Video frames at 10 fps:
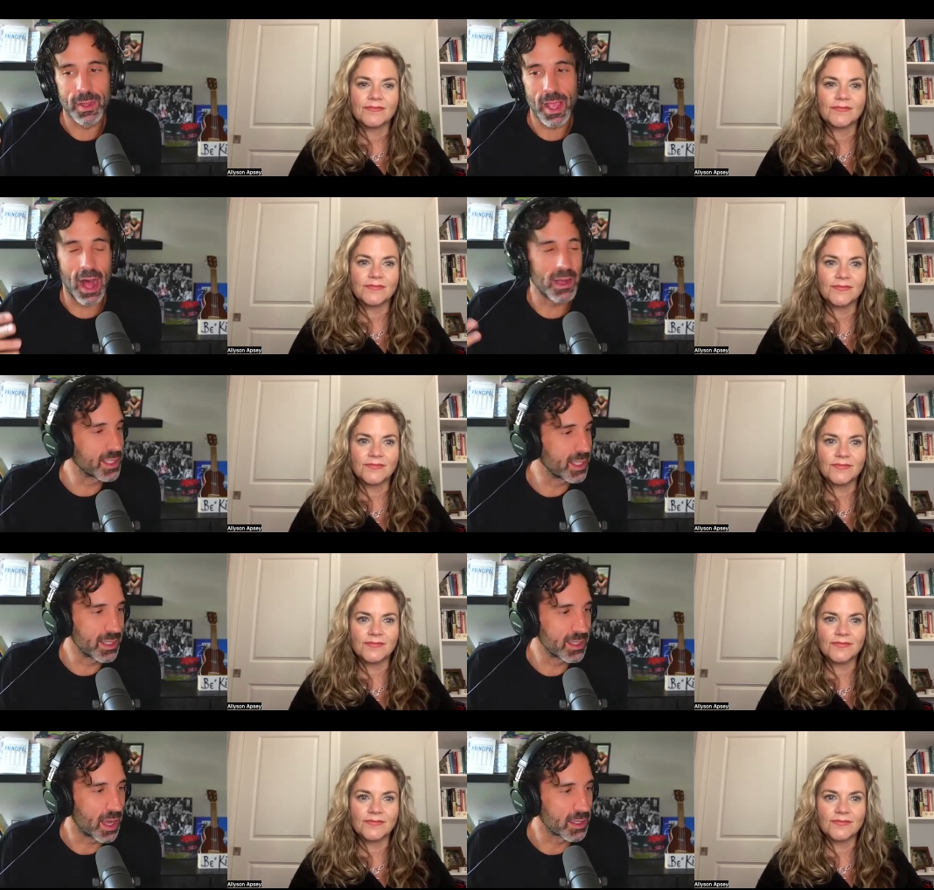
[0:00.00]

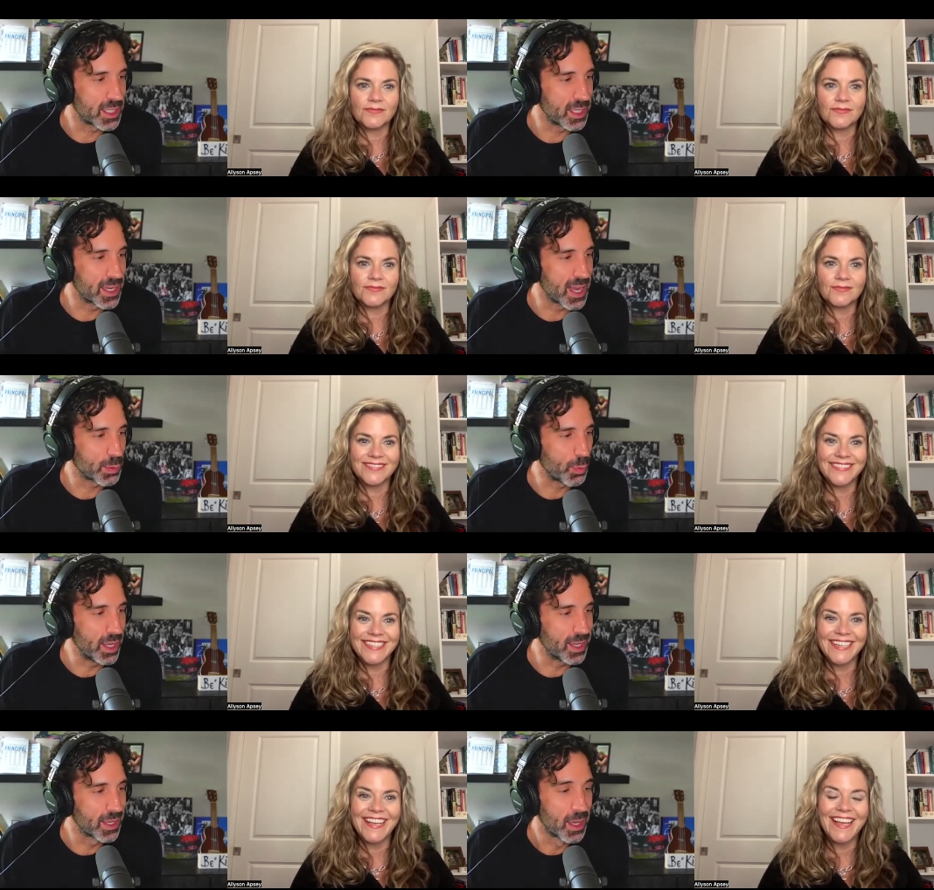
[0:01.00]
Speaker 1: Allyson, I'll see you next
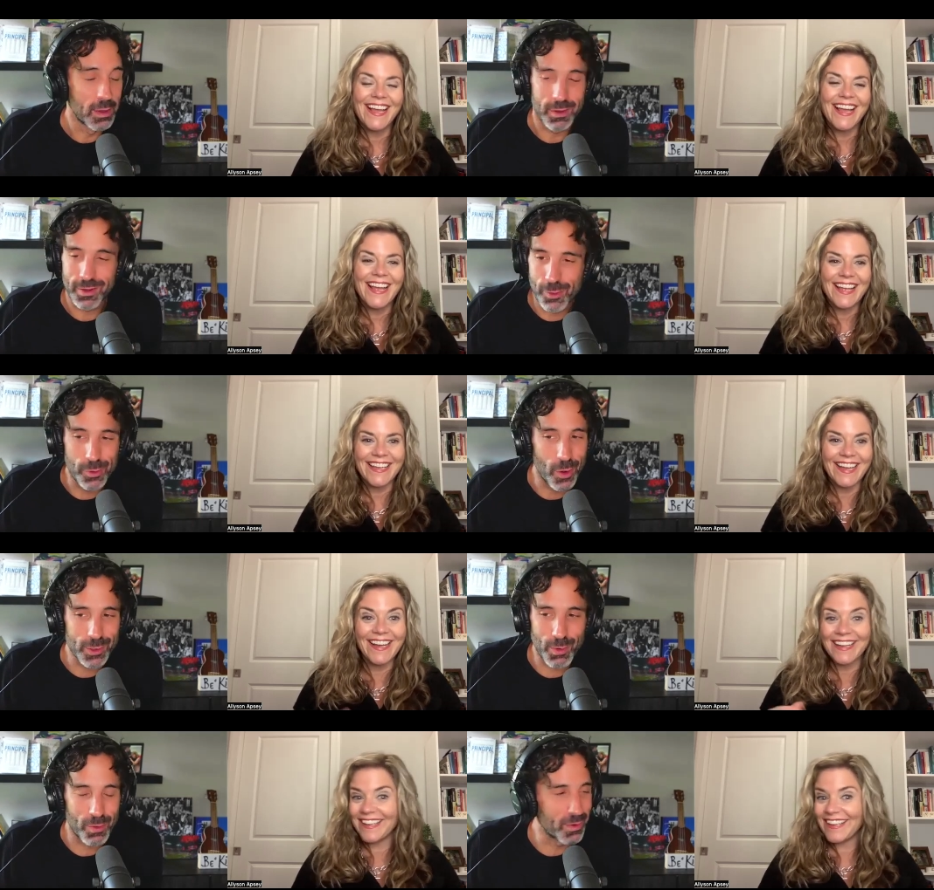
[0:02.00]
week. Who knows?
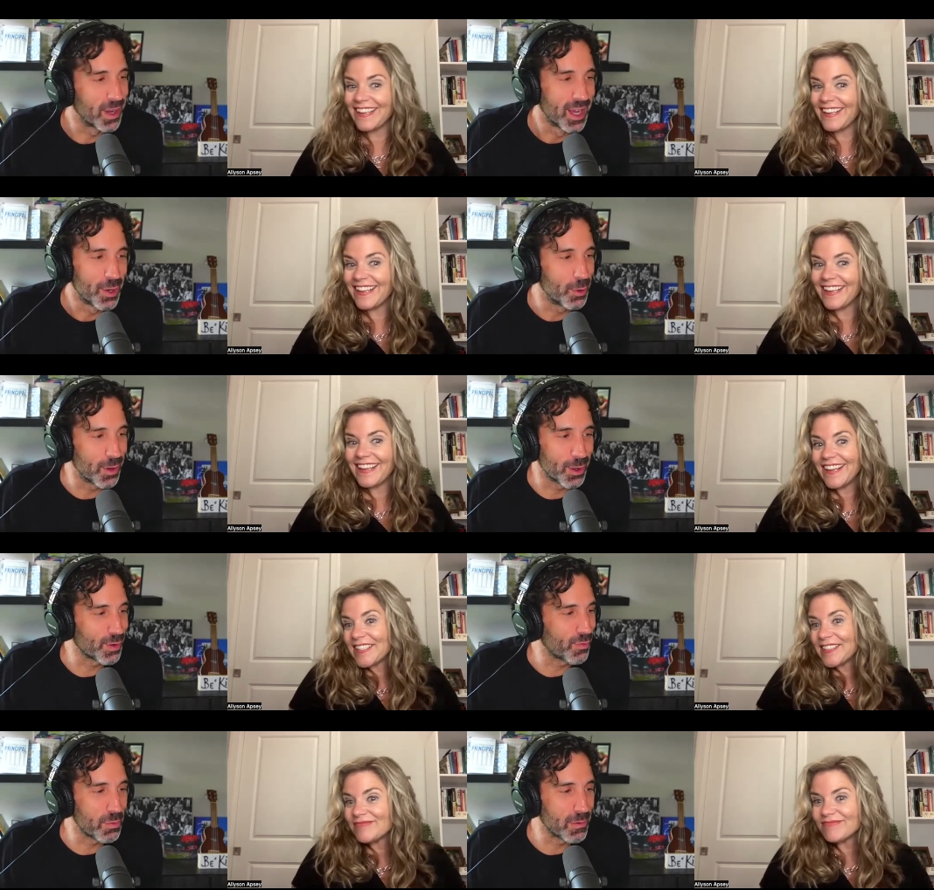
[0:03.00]
Yeah. Who knows if
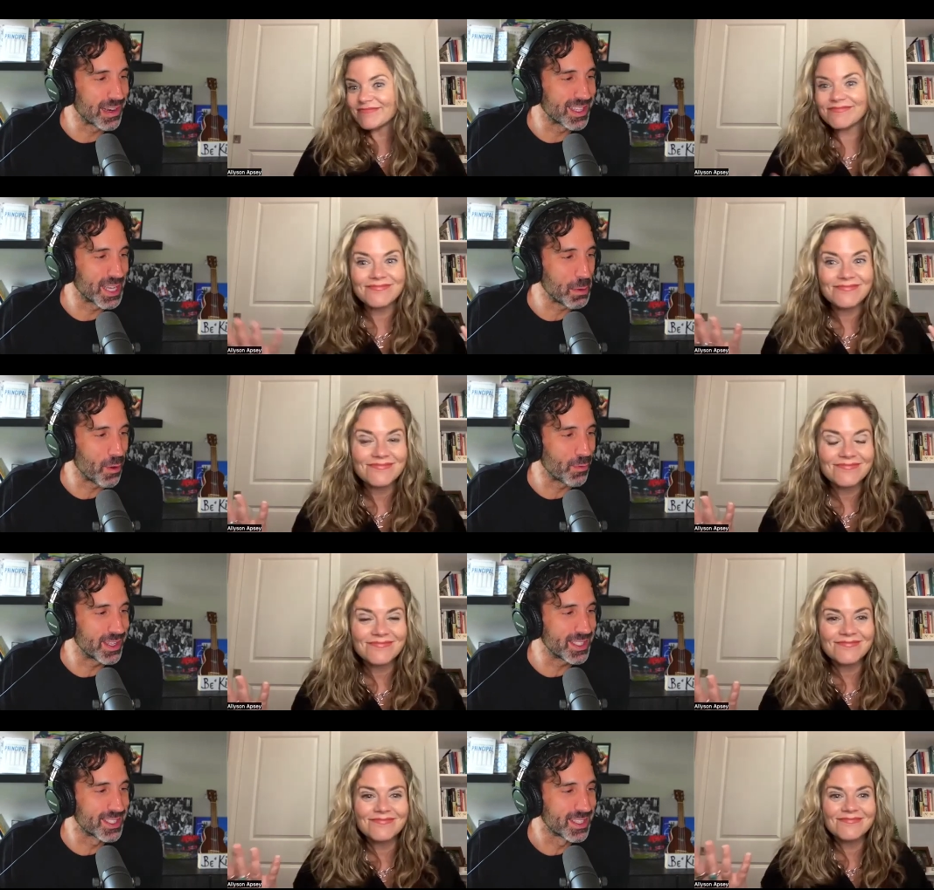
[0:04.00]
we'll be wearing the same
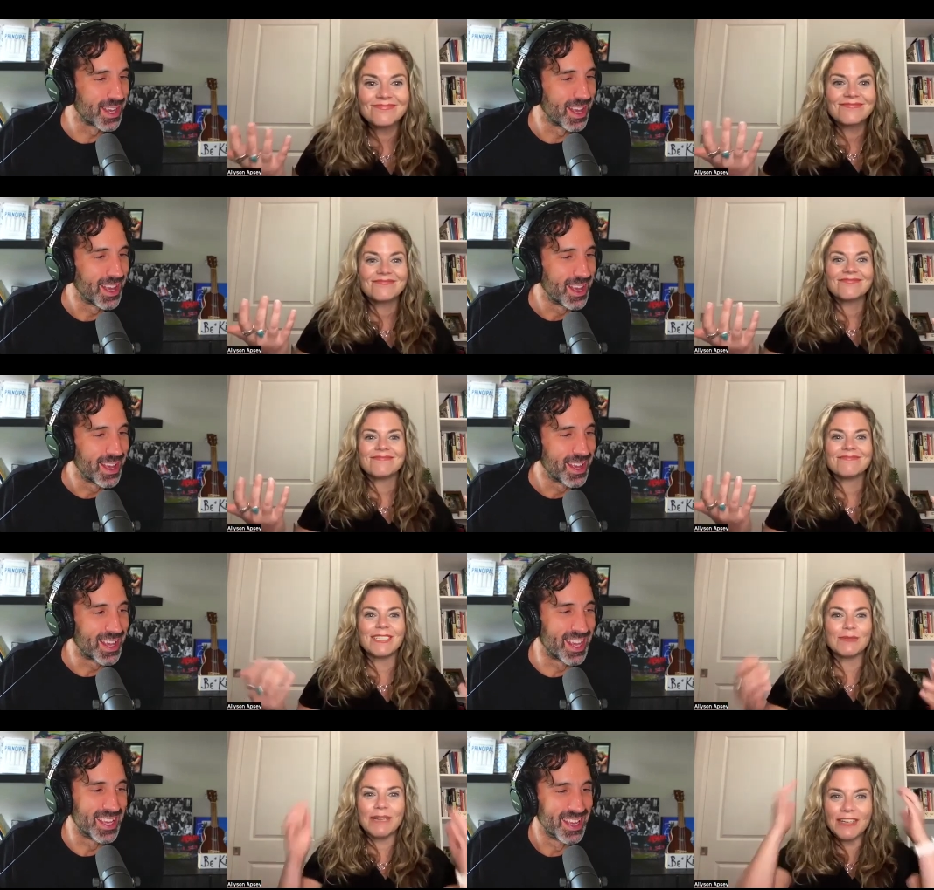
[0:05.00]
outfits?
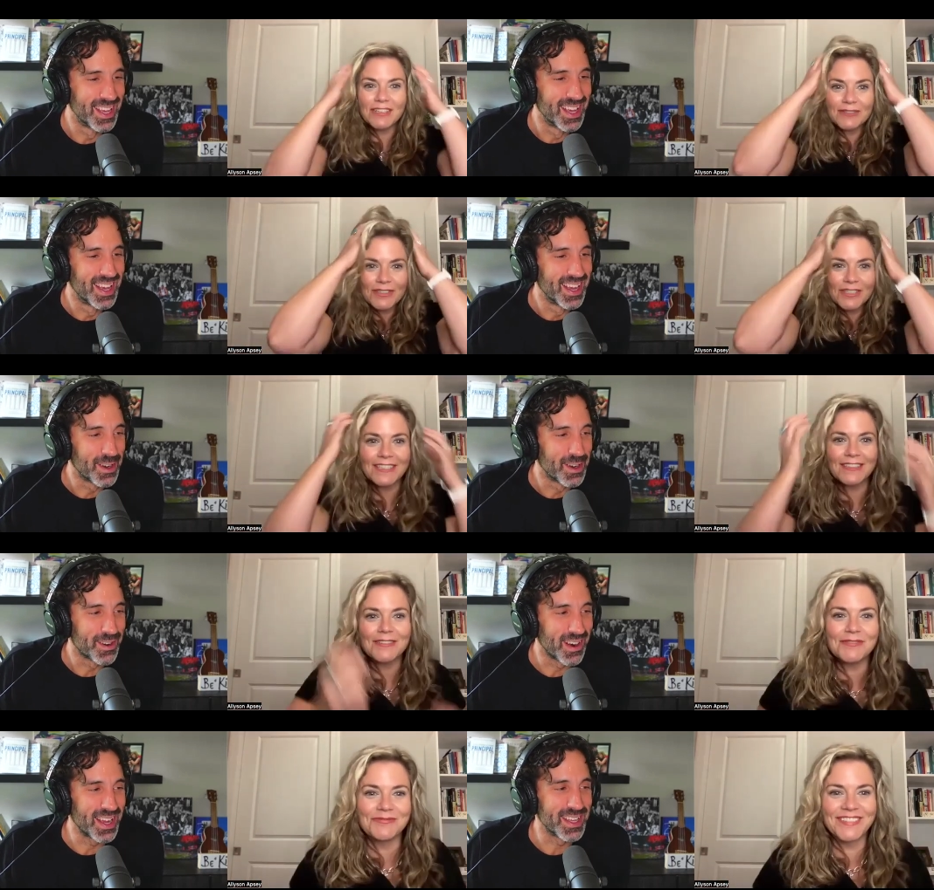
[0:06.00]
Speaker 2: Might do my hair different.
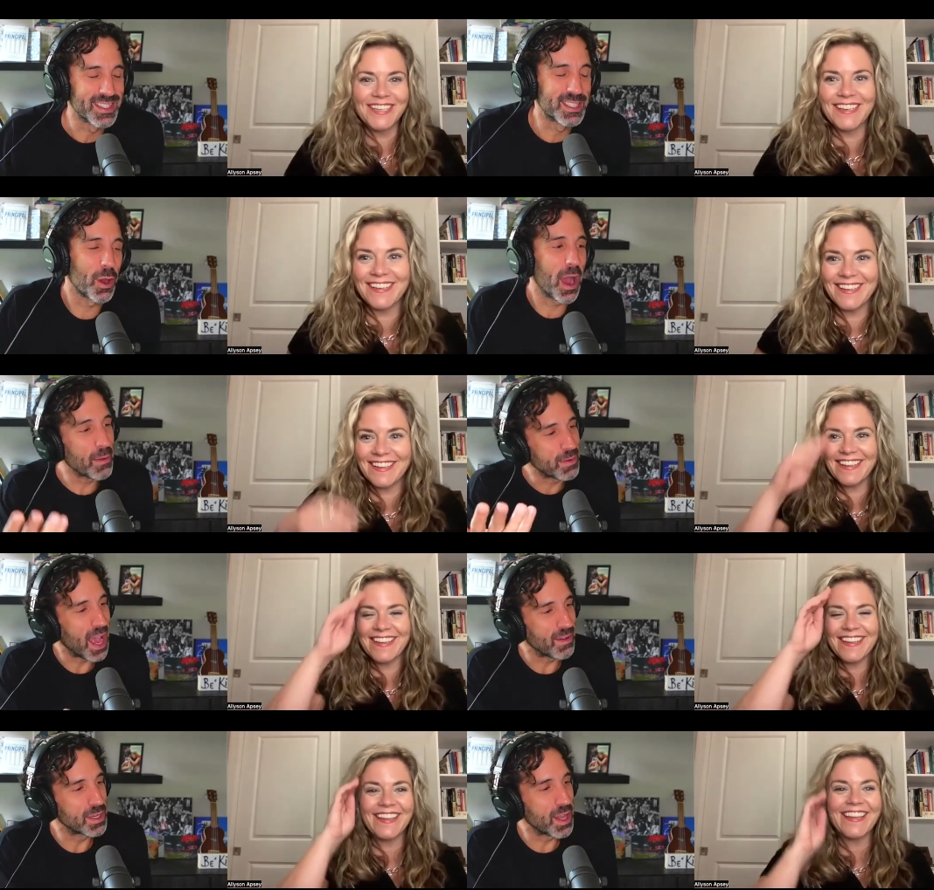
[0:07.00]
Speaker 1: Right. So I've been
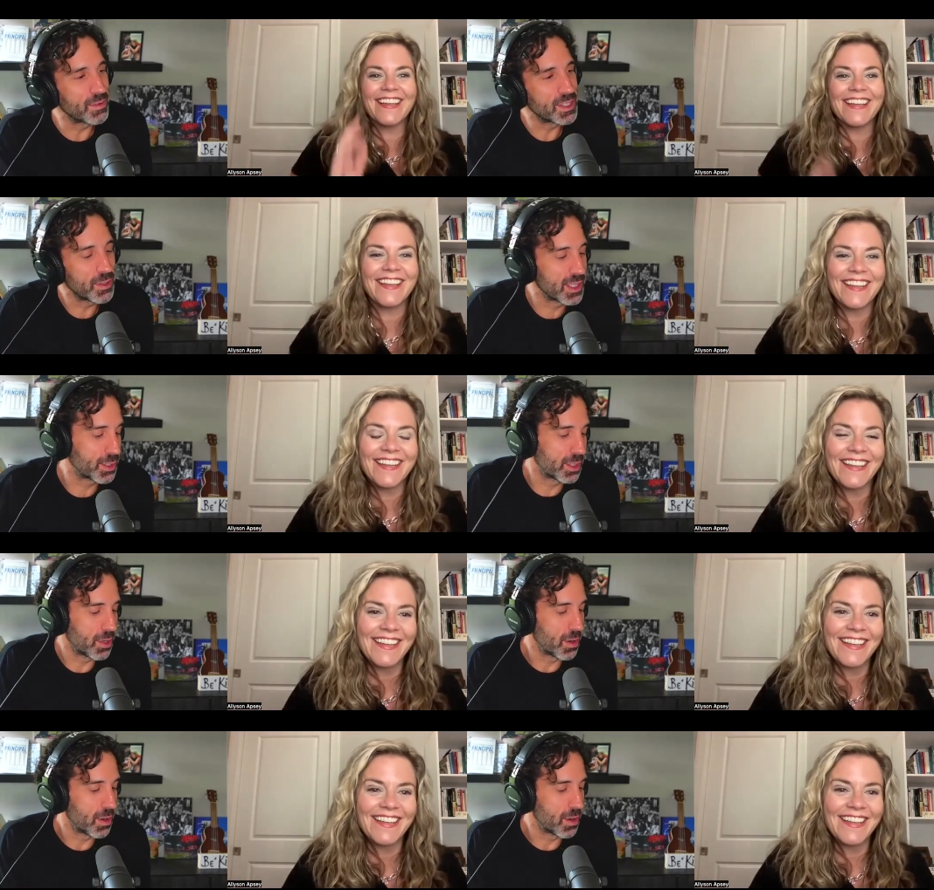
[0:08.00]
I've been loving doing this with you.